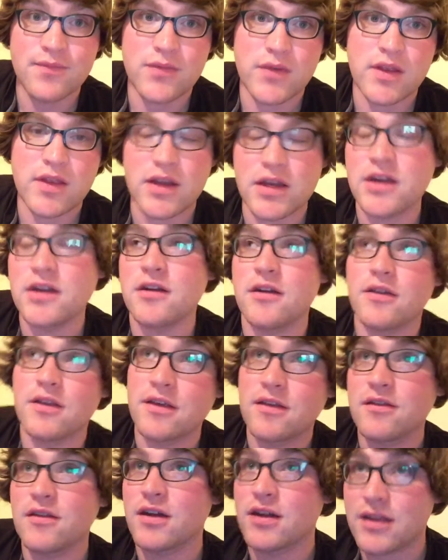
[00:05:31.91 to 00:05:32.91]
And then,
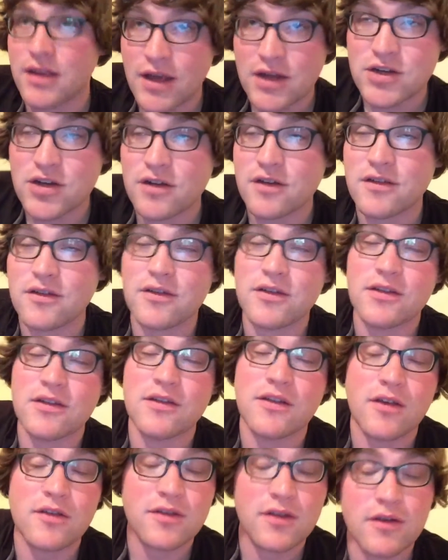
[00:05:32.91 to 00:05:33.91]
the Sonic the Hedgehog series
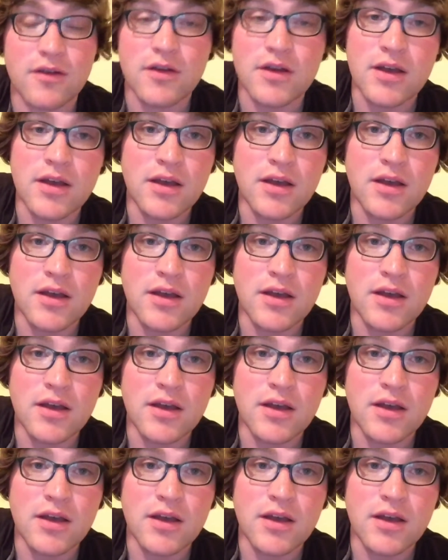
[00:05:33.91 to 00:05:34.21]
is also